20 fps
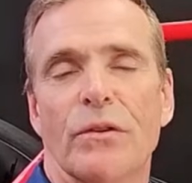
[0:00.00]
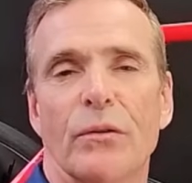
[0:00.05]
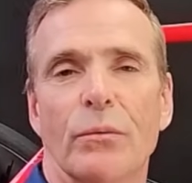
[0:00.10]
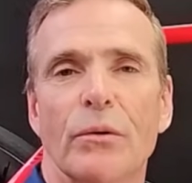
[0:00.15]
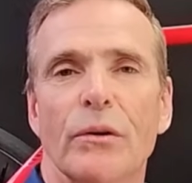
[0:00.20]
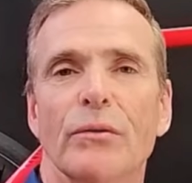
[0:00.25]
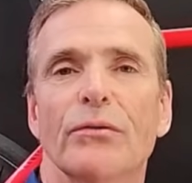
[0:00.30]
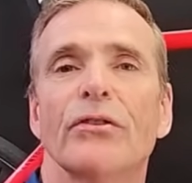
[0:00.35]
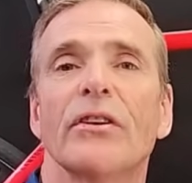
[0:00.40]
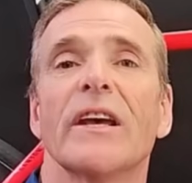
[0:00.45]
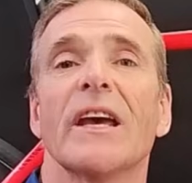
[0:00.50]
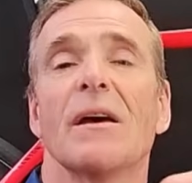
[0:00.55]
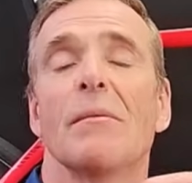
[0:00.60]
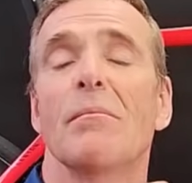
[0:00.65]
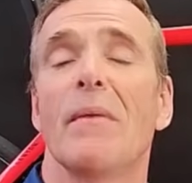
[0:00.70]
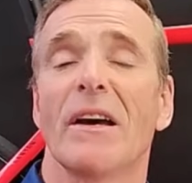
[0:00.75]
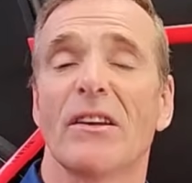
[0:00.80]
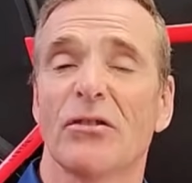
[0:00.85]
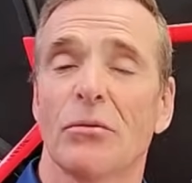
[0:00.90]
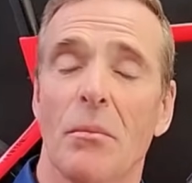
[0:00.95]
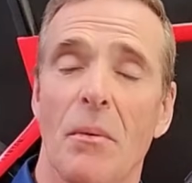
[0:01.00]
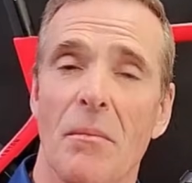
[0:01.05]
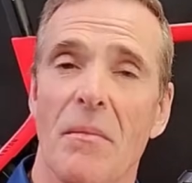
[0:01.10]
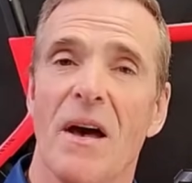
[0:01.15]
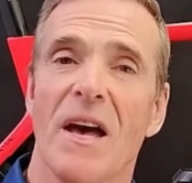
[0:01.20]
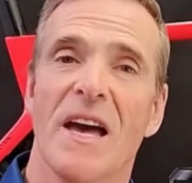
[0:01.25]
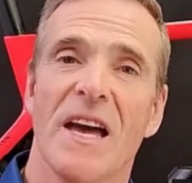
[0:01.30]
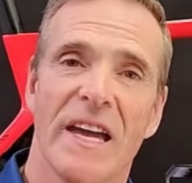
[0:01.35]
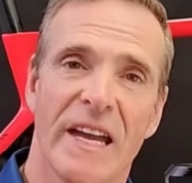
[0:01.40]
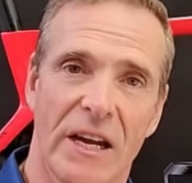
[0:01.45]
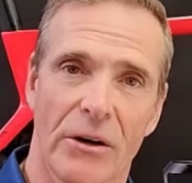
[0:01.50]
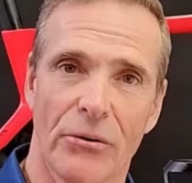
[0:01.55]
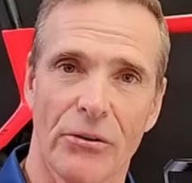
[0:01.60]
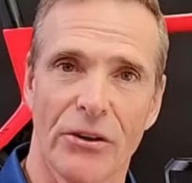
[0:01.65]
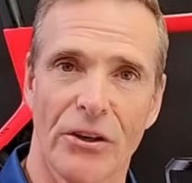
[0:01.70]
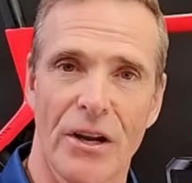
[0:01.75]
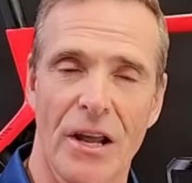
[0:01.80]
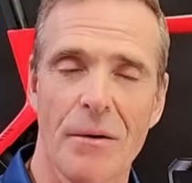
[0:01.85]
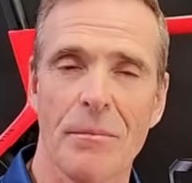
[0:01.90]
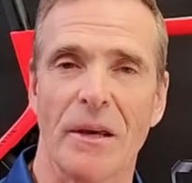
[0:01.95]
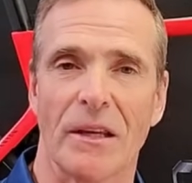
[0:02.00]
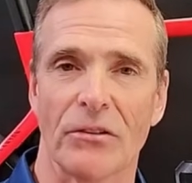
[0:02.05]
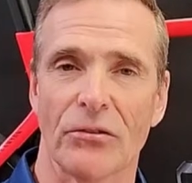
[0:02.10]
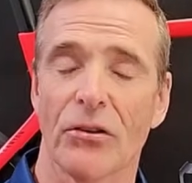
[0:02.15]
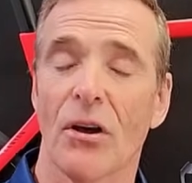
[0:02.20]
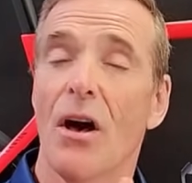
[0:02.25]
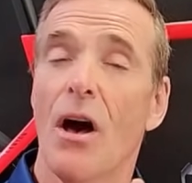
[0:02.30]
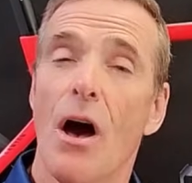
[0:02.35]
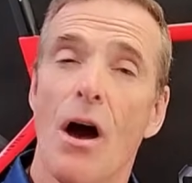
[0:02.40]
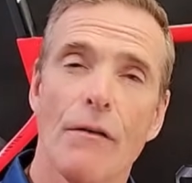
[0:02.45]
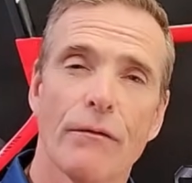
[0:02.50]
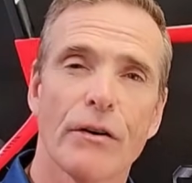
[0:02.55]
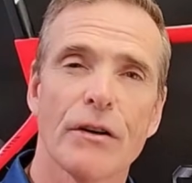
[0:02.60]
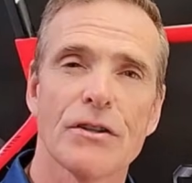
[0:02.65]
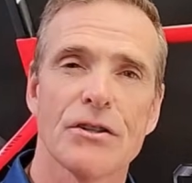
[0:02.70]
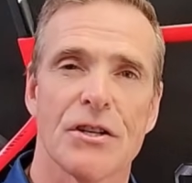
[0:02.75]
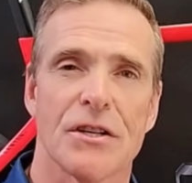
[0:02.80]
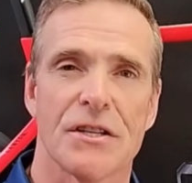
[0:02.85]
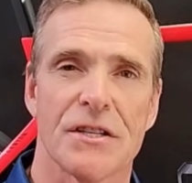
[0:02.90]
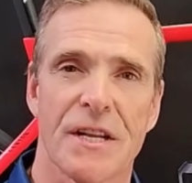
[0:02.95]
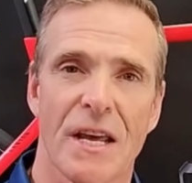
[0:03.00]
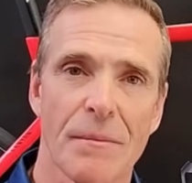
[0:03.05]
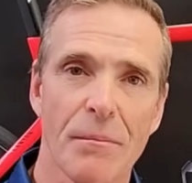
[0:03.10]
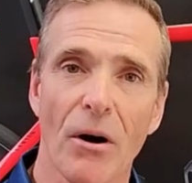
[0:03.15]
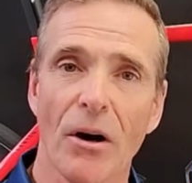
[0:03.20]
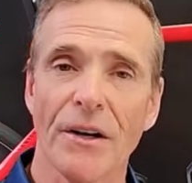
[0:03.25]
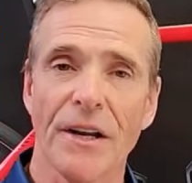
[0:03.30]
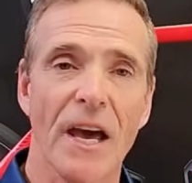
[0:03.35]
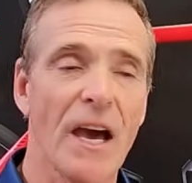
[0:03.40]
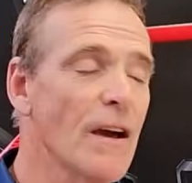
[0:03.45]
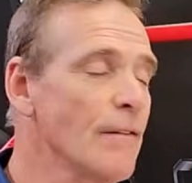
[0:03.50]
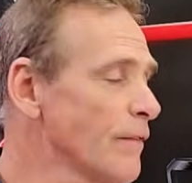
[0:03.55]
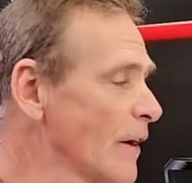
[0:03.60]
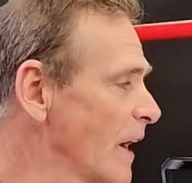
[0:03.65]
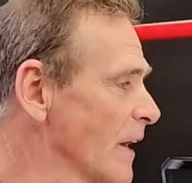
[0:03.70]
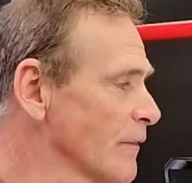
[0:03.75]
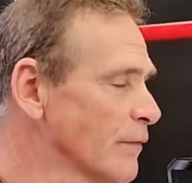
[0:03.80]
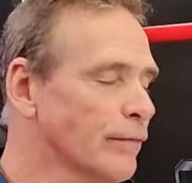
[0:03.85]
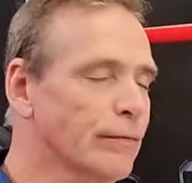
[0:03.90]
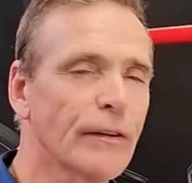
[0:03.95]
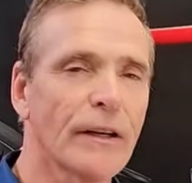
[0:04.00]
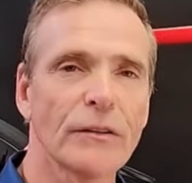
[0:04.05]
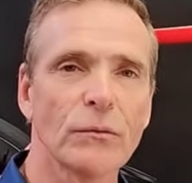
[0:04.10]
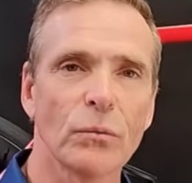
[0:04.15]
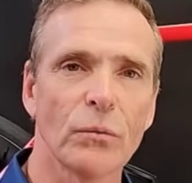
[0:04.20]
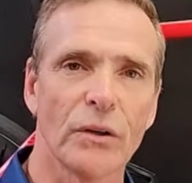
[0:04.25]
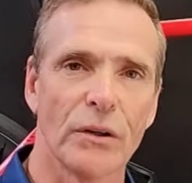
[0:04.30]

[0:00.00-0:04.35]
with the wheels to get maximum aerodynamics. For instance, they might have a front